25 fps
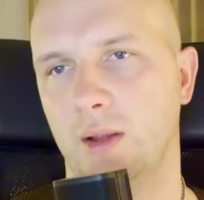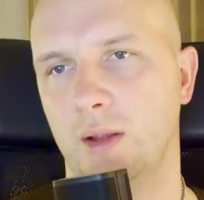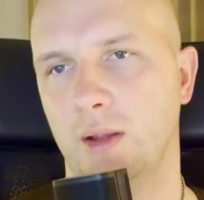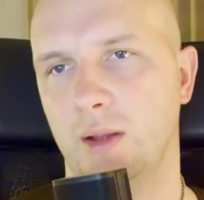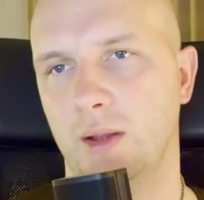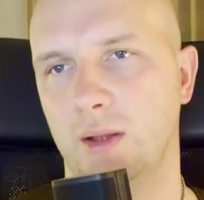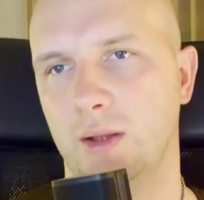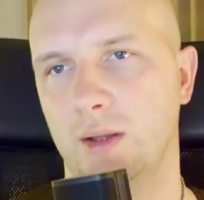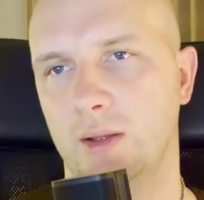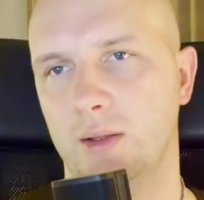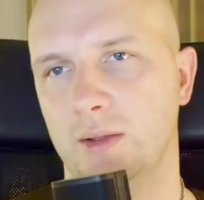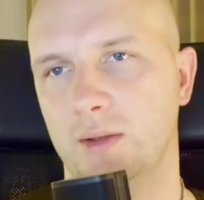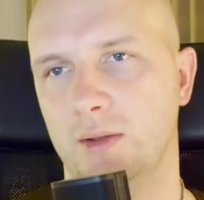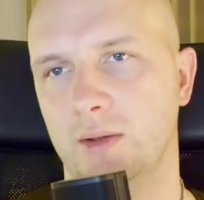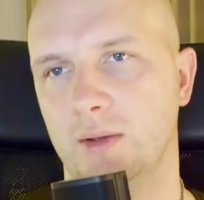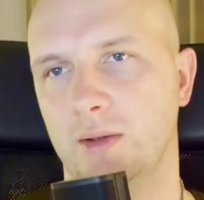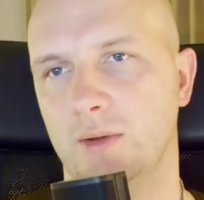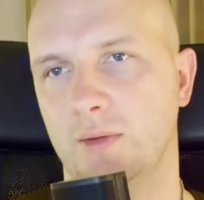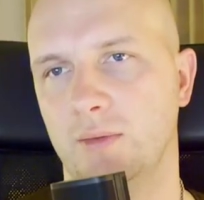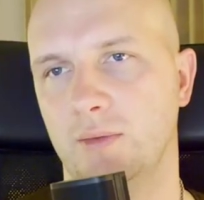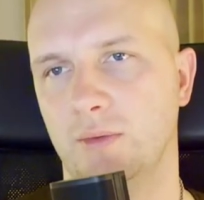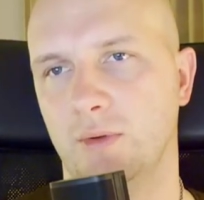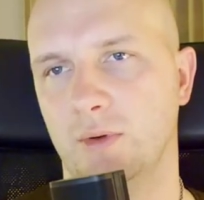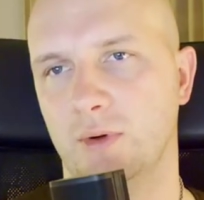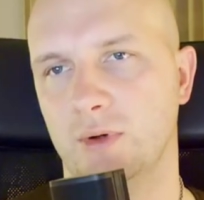And
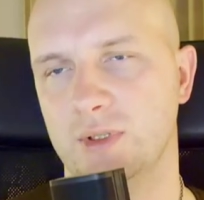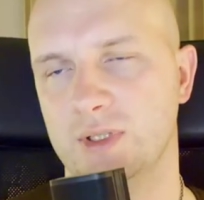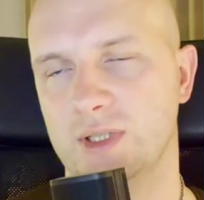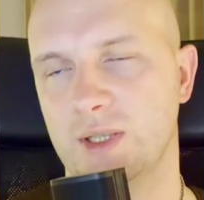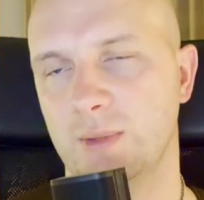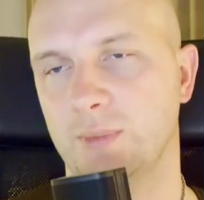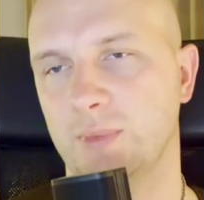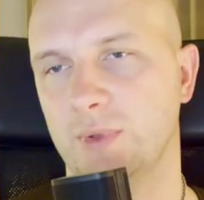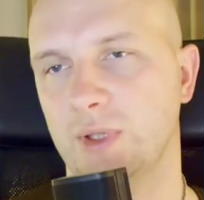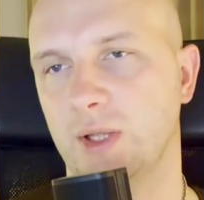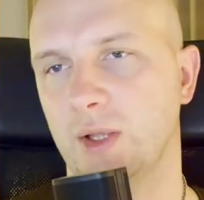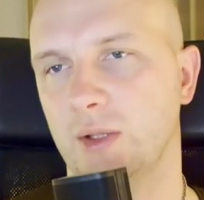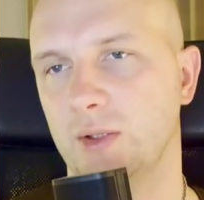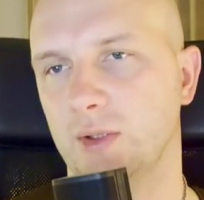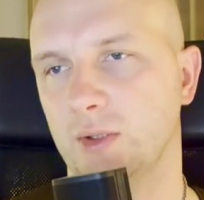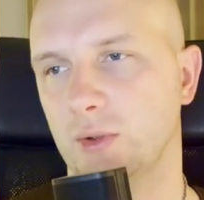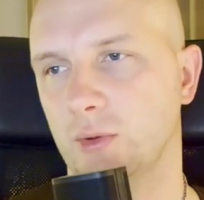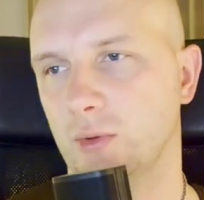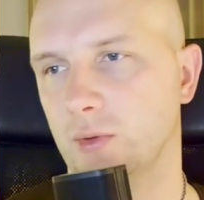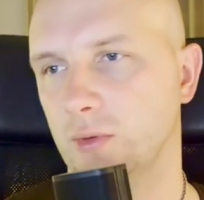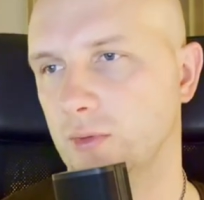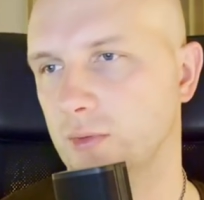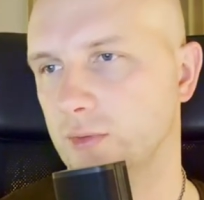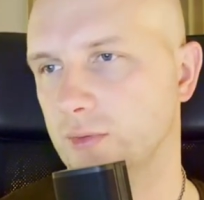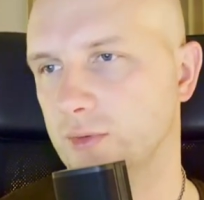for
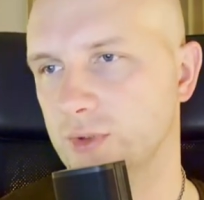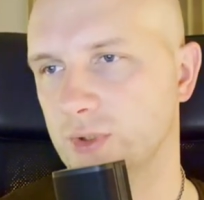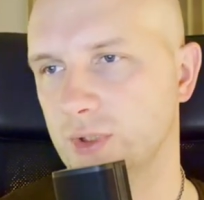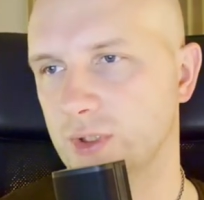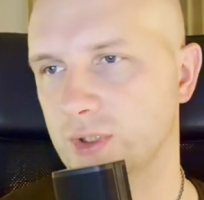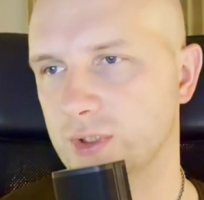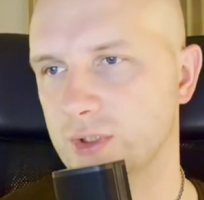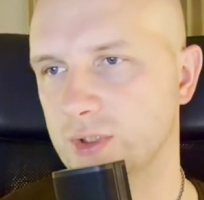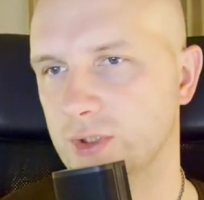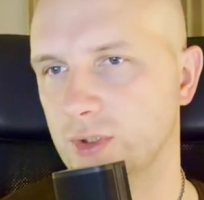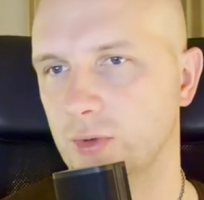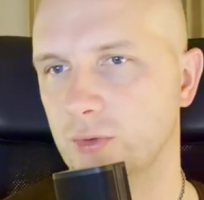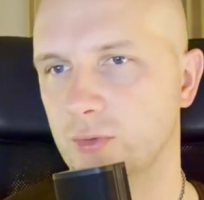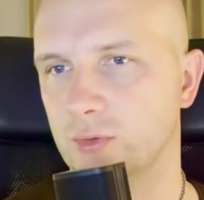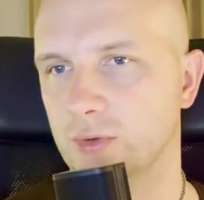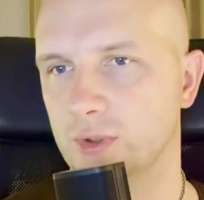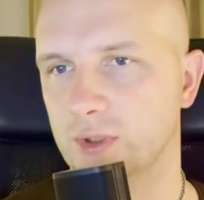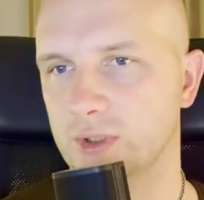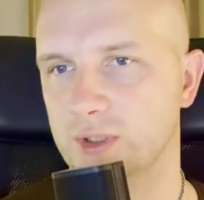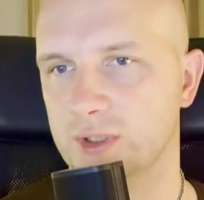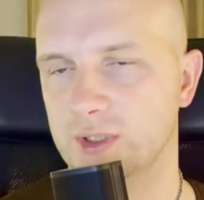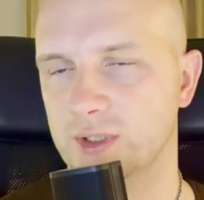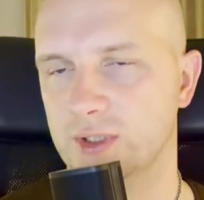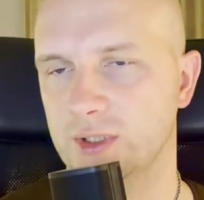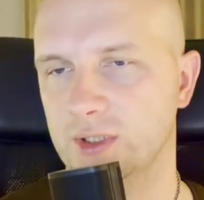subtitle, just
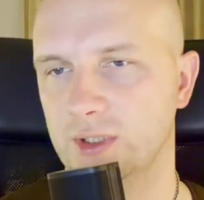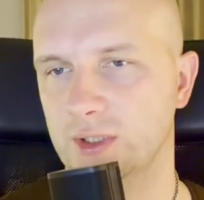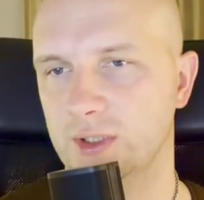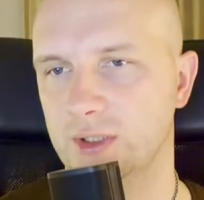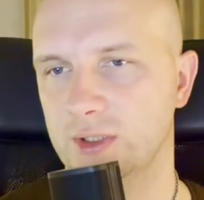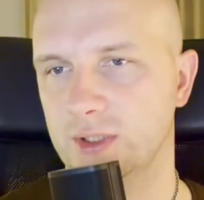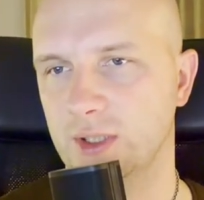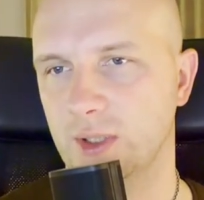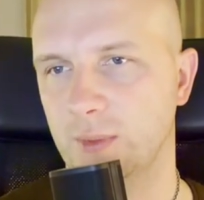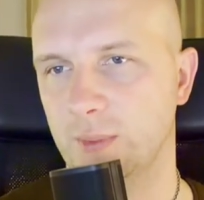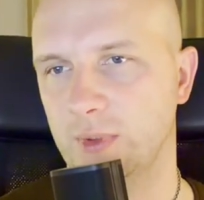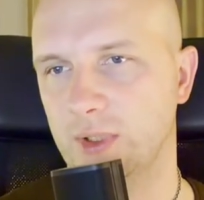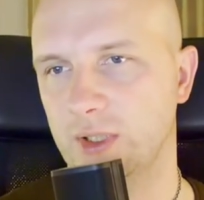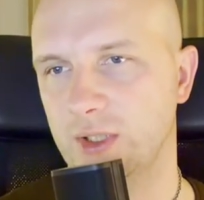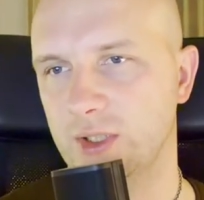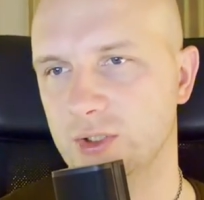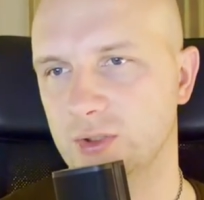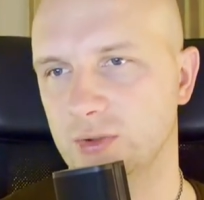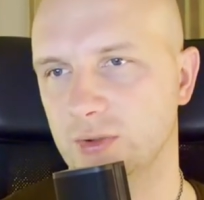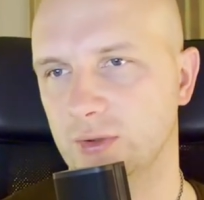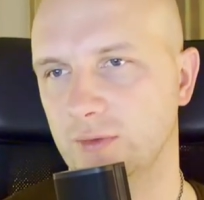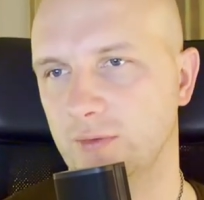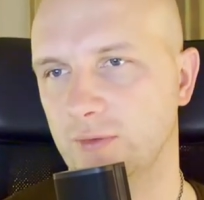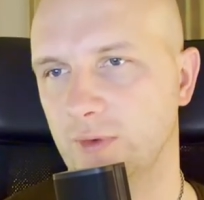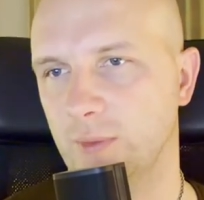users see some
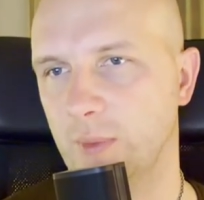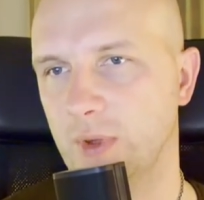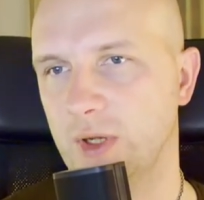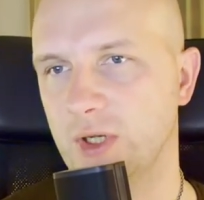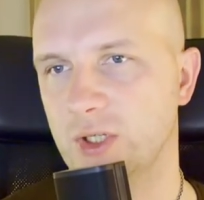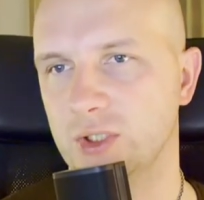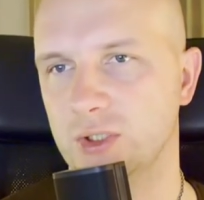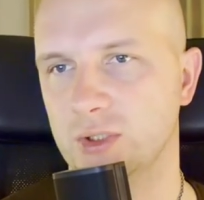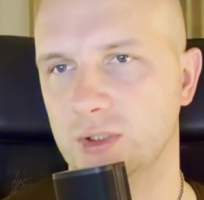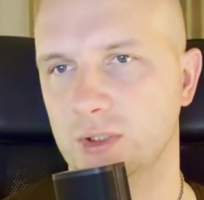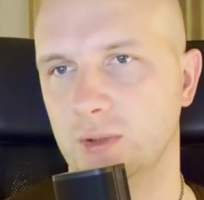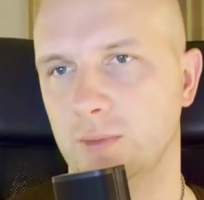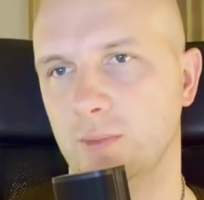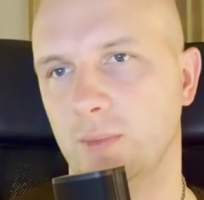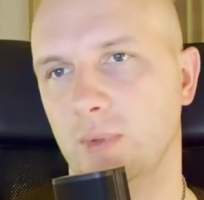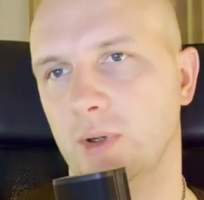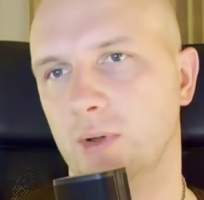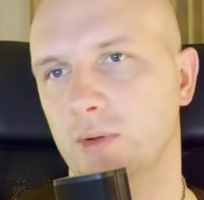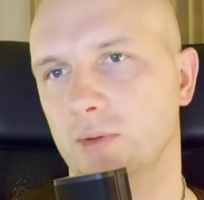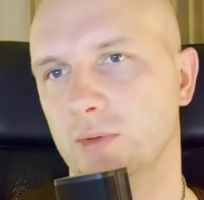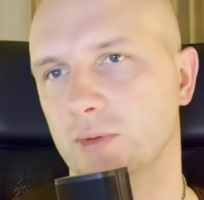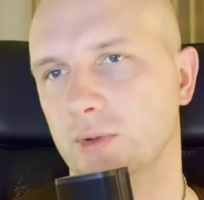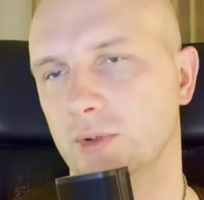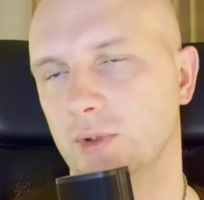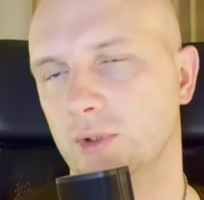additional information
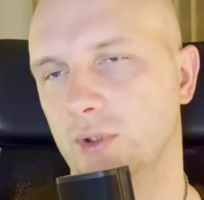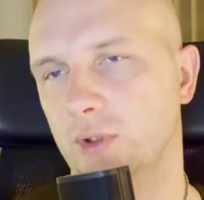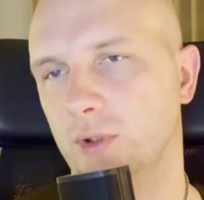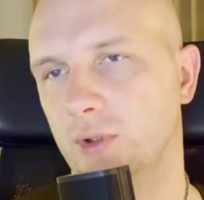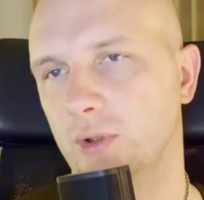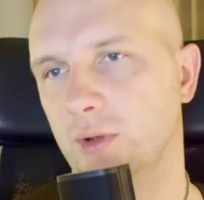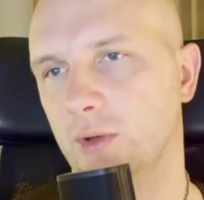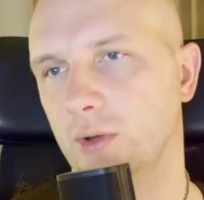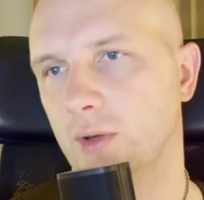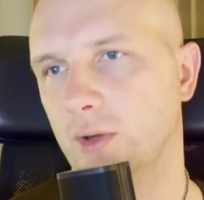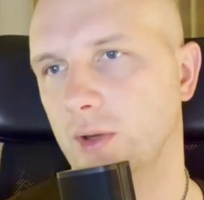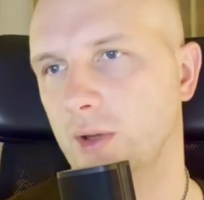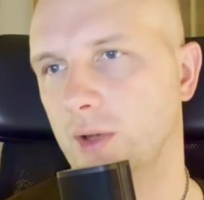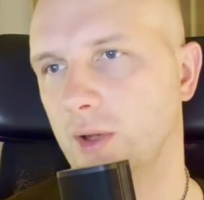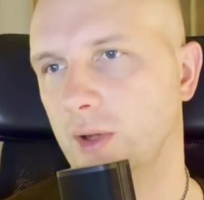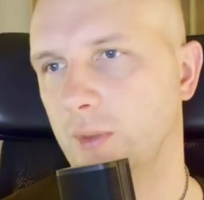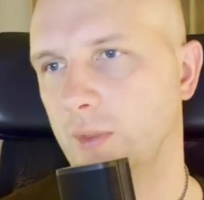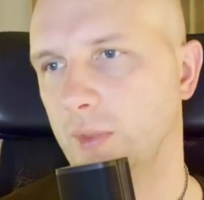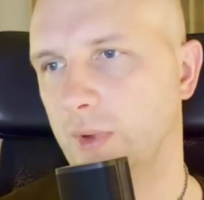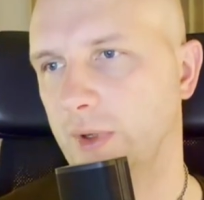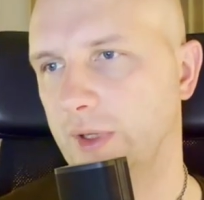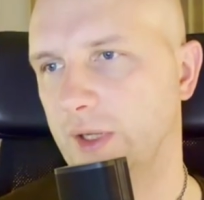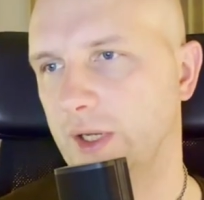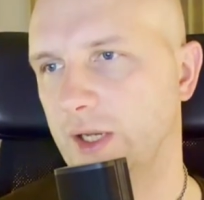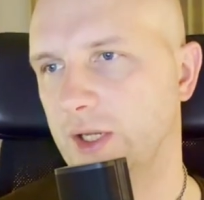about your
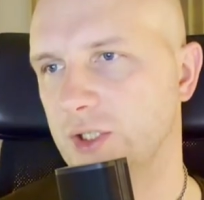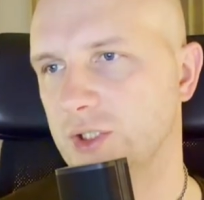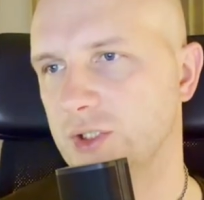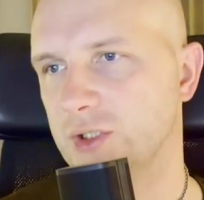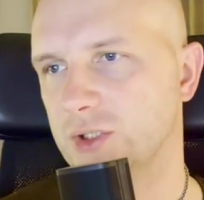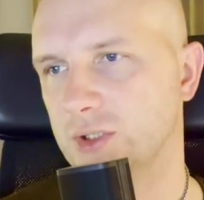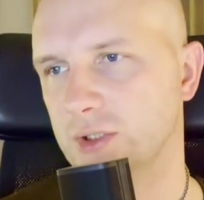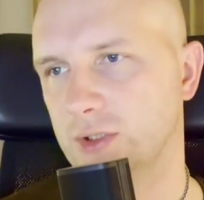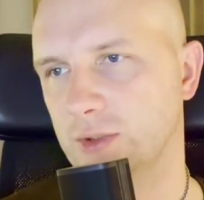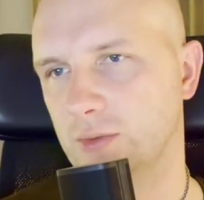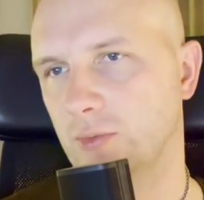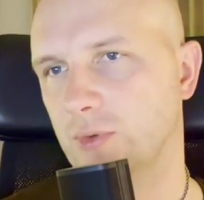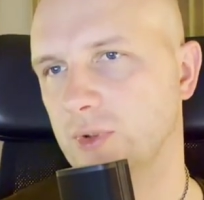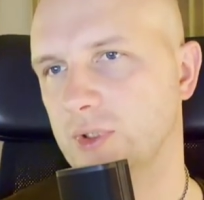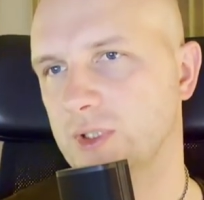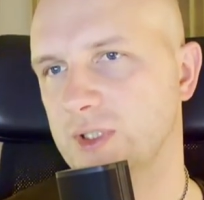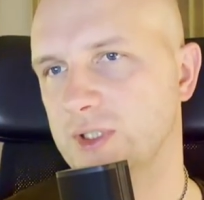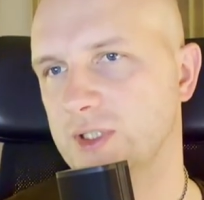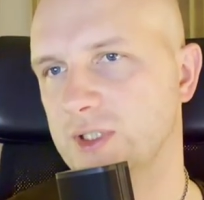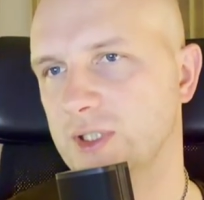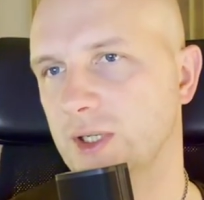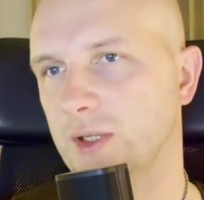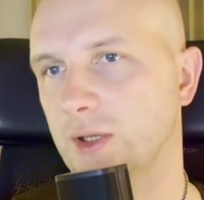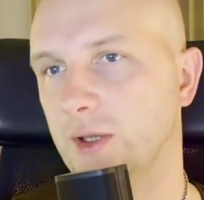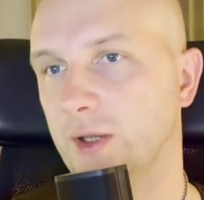application, what
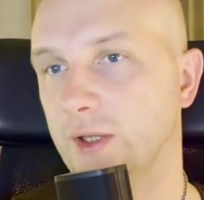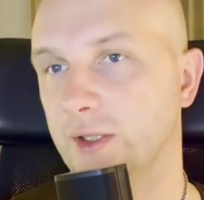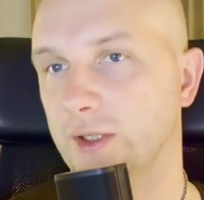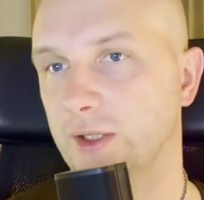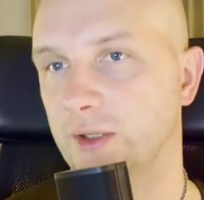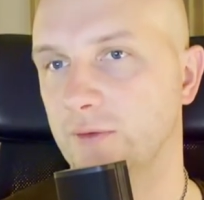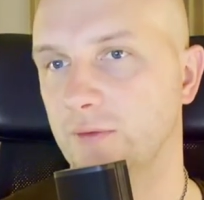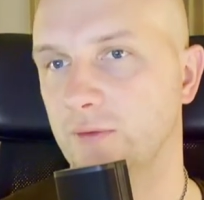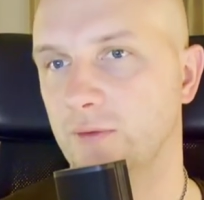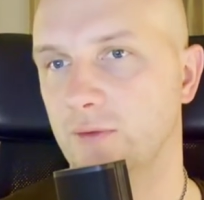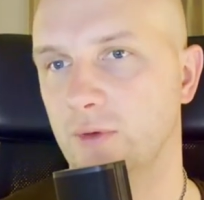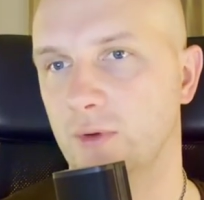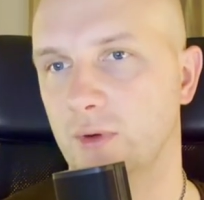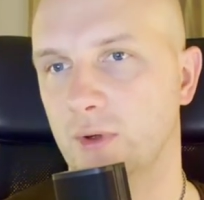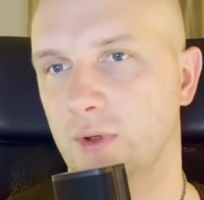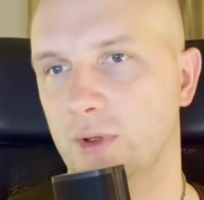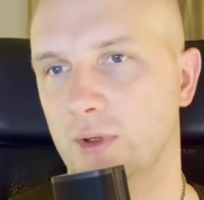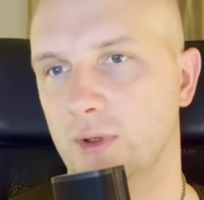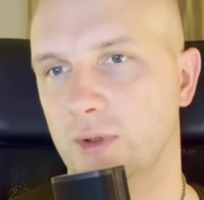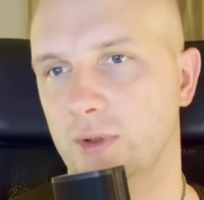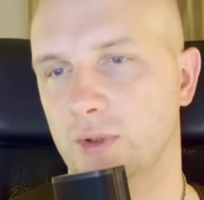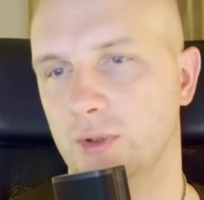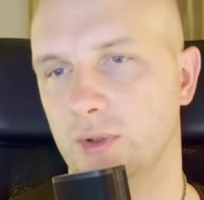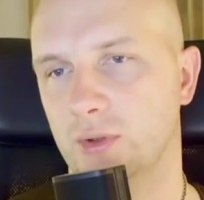it's related for.